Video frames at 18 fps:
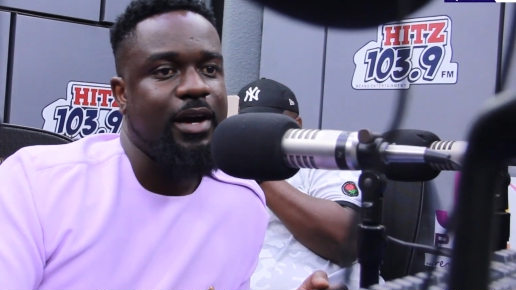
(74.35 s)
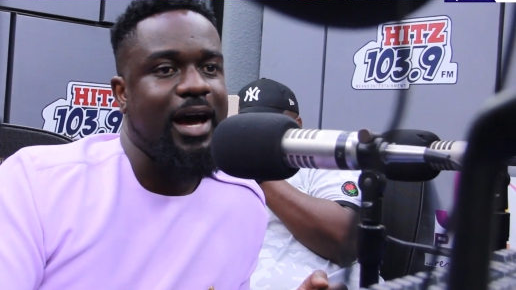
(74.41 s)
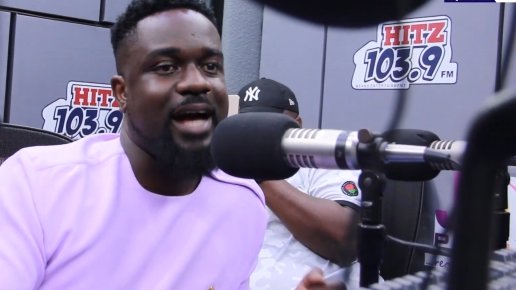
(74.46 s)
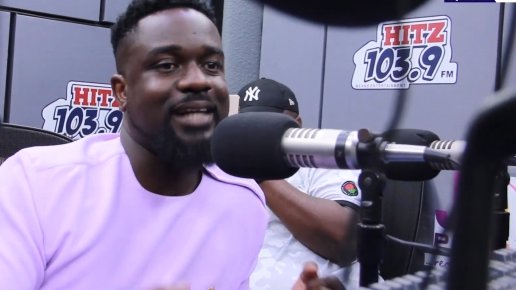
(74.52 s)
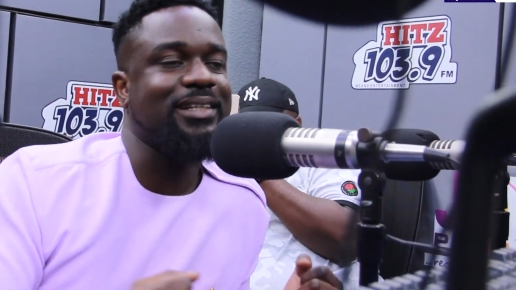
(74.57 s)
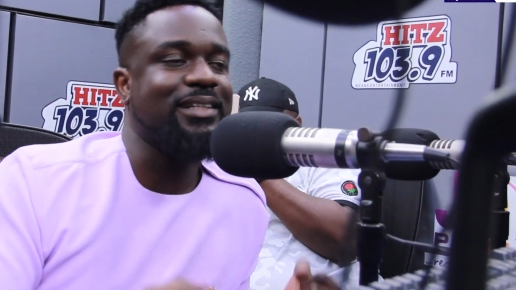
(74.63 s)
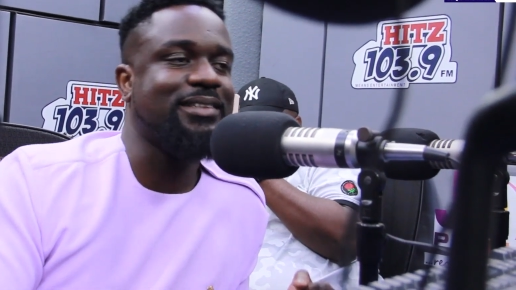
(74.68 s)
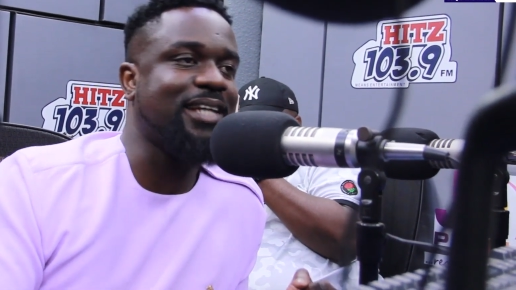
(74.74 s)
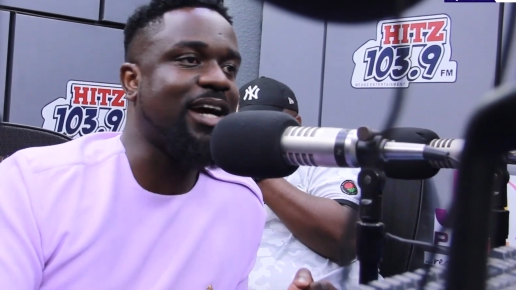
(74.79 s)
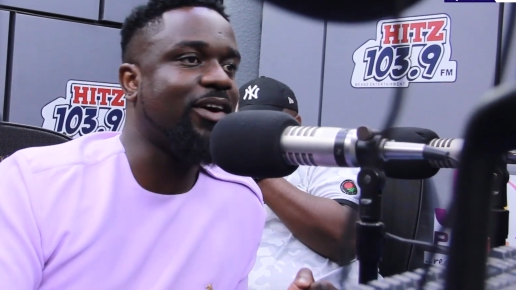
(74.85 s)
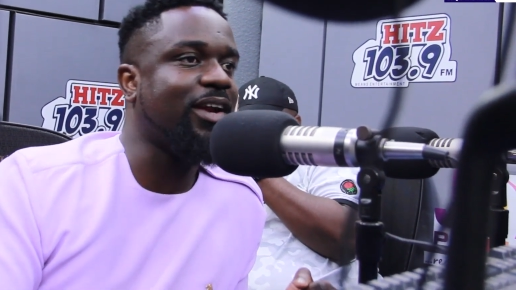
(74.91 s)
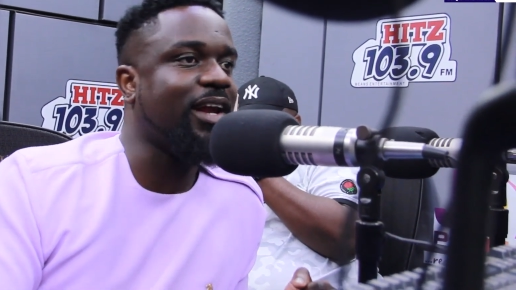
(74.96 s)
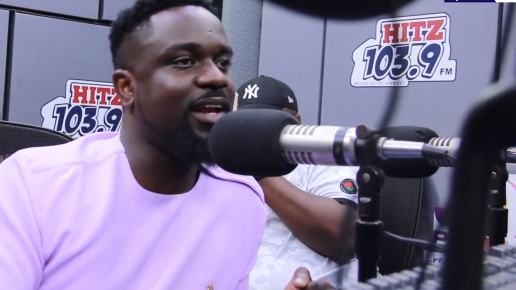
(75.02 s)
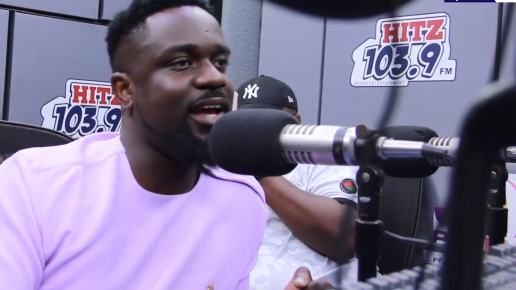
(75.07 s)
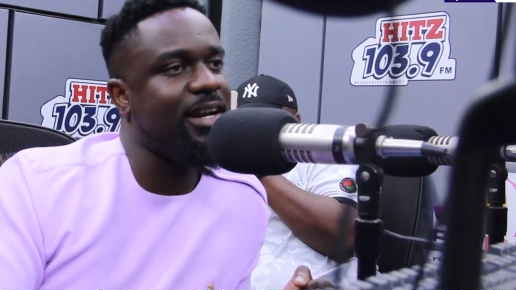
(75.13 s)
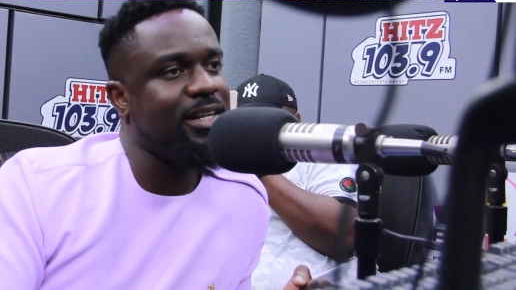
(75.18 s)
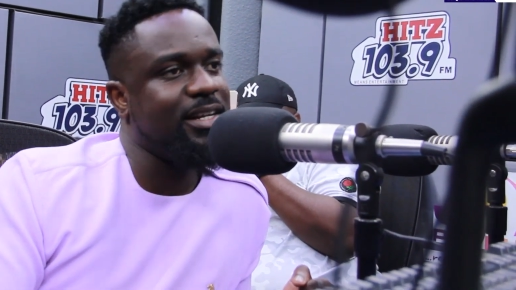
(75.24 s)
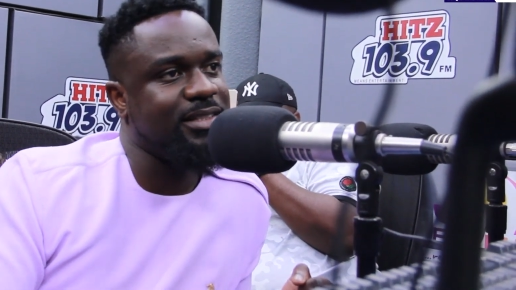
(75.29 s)
as a child, I
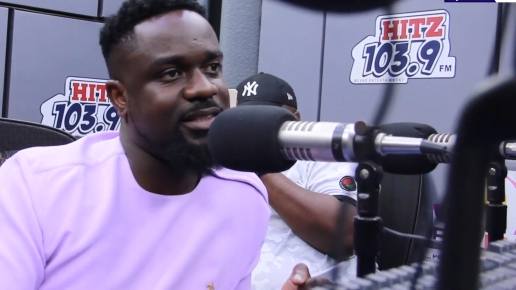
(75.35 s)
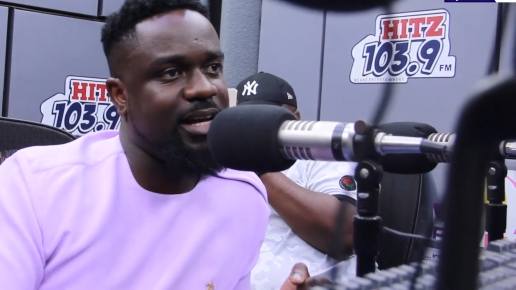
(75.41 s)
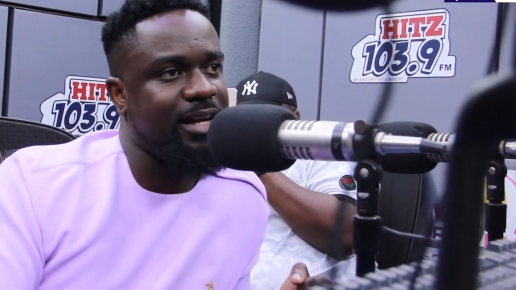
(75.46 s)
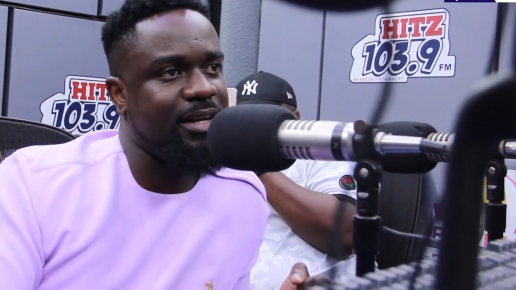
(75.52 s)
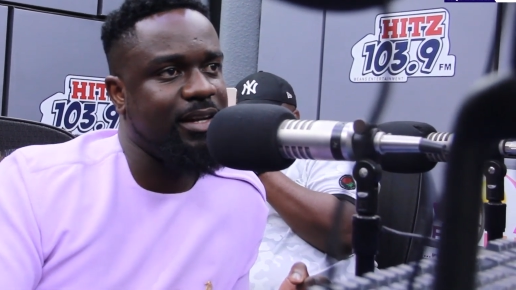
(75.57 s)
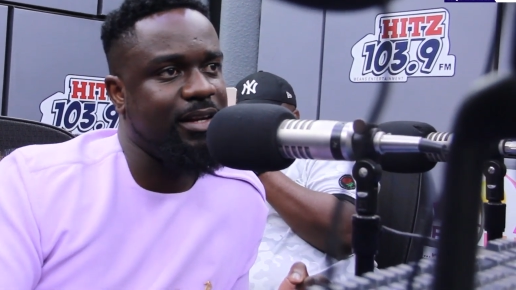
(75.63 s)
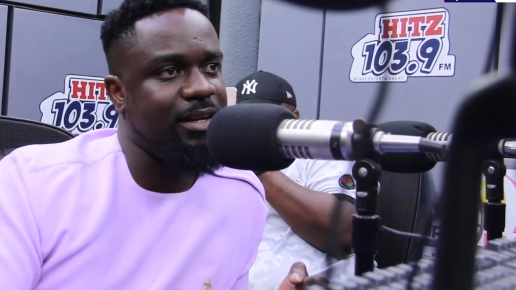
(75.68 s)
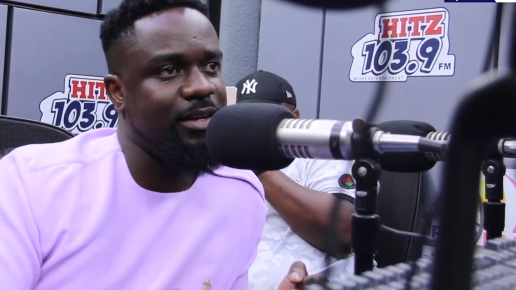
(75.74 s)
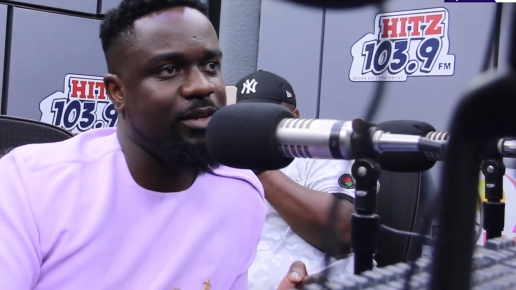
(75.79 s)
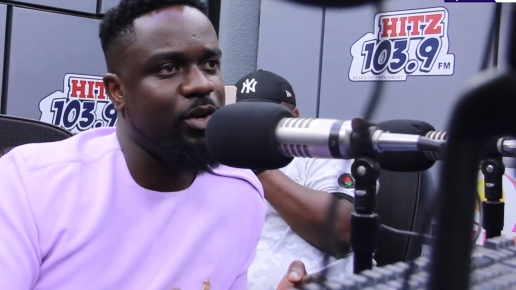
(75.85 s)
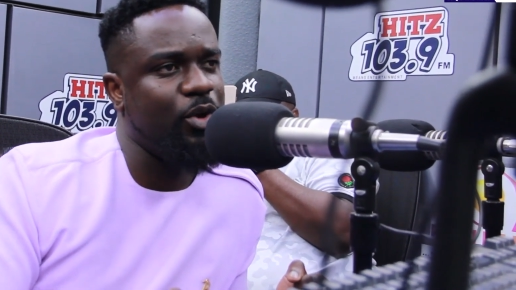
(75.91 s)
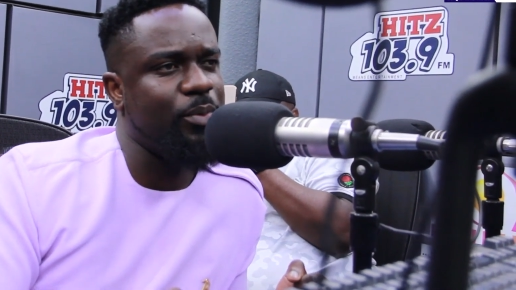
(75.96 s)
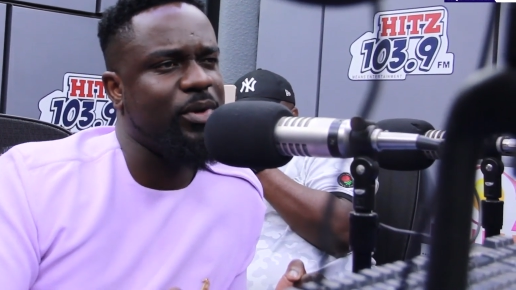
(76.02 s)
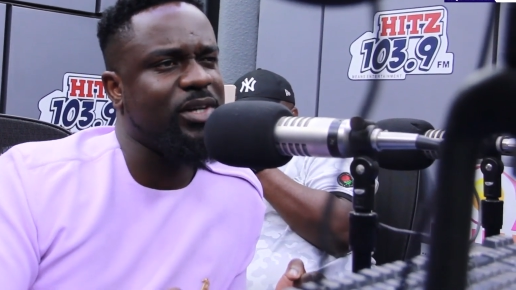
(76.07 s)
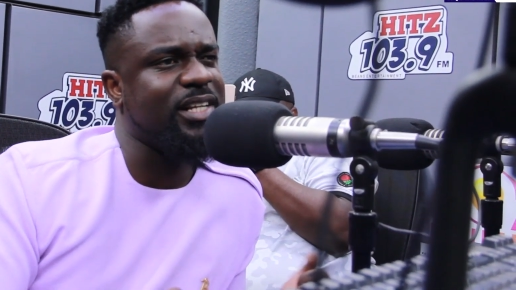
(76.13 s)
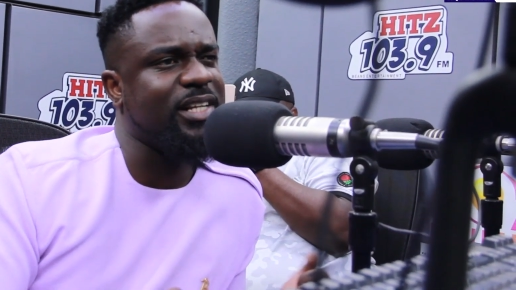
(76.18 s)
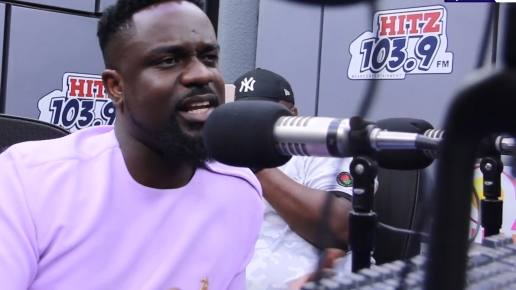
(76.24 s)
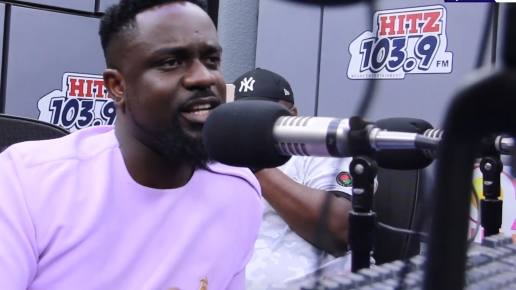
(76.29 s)
didn't understand it, you know,
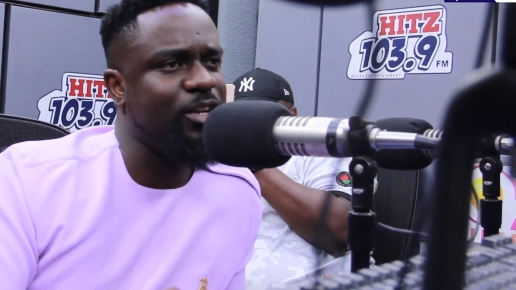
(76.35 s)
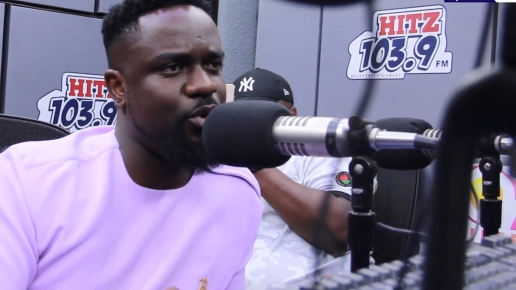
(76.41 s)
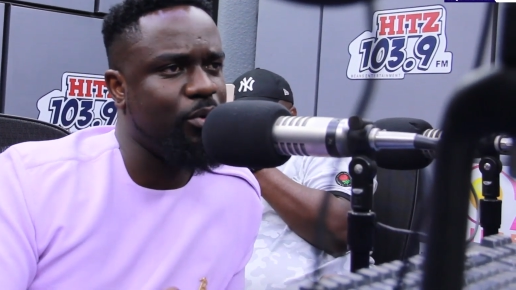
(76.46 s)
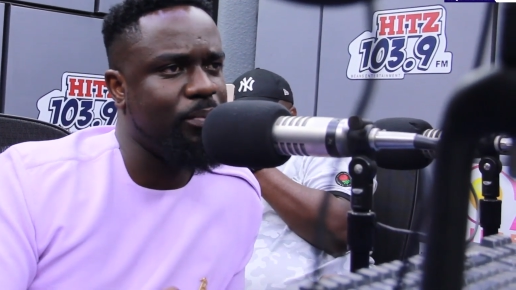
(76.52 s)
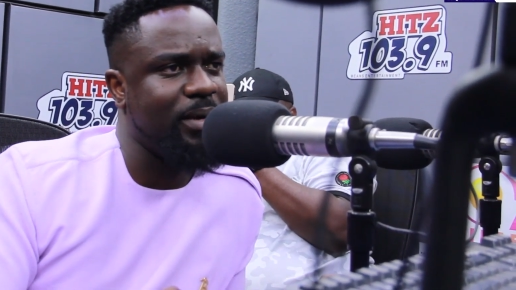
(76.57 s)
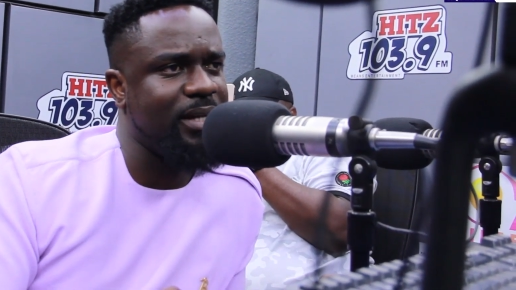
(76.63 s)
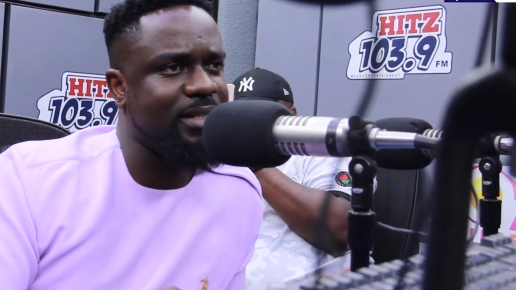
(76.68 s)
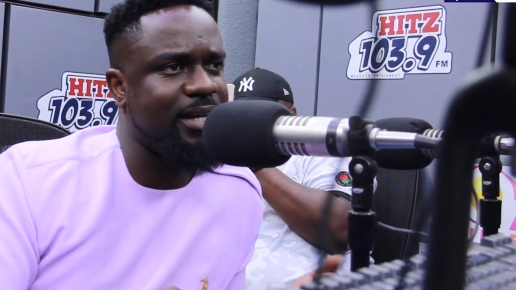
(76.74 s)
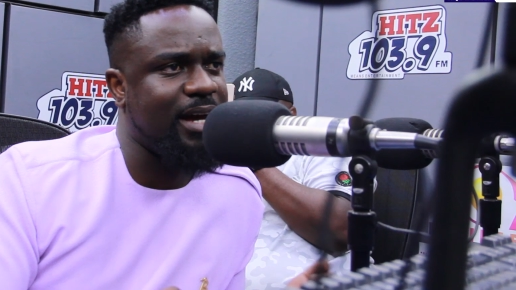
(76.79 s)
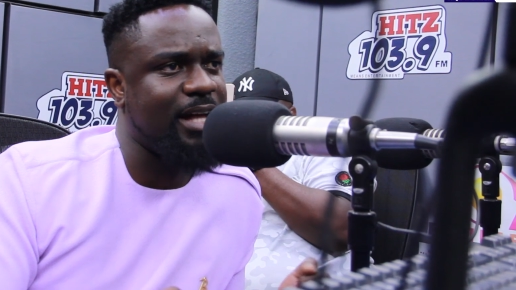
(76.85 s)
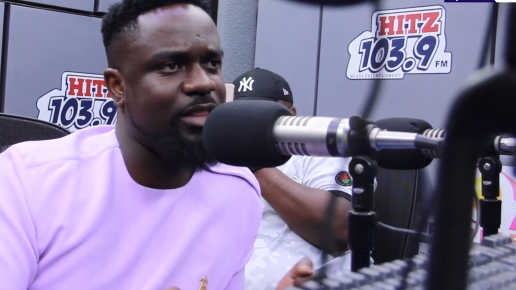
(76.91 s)
because I didn't know better.